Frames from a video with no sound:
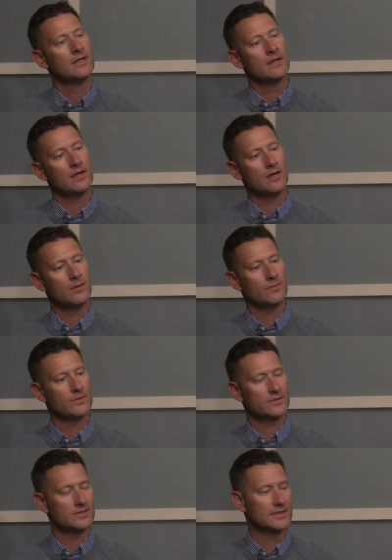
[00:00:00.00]
um,
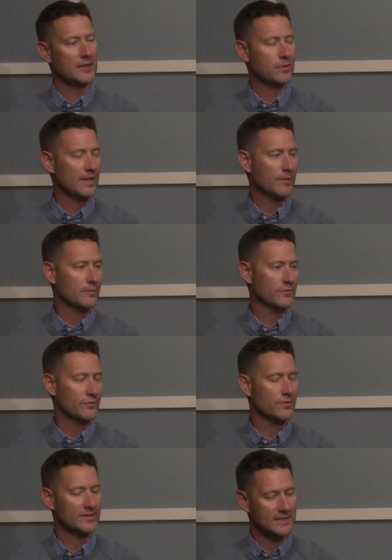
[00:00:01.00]
there's an estate planning
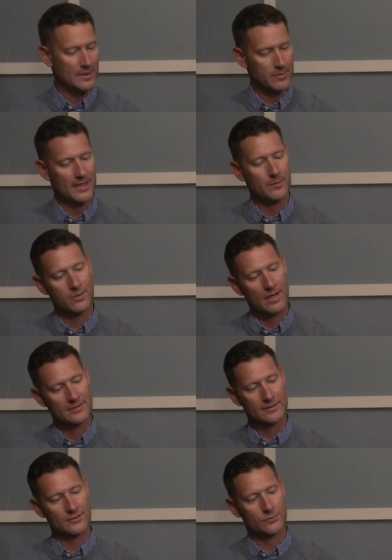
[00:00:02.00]
through the estate planning
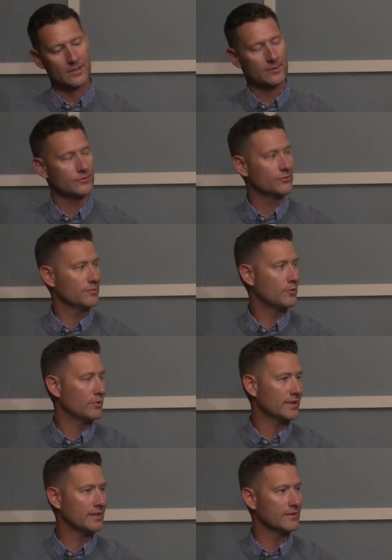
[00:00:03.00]
process we're able to
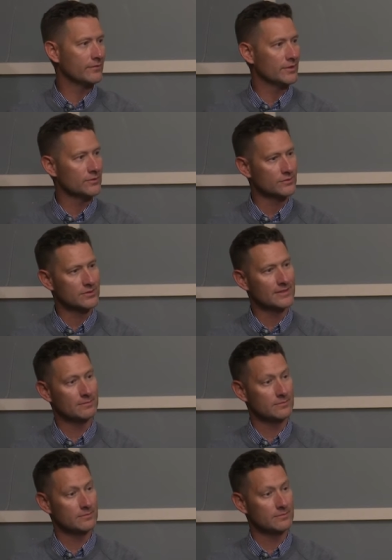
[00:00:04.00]
appoint individuals to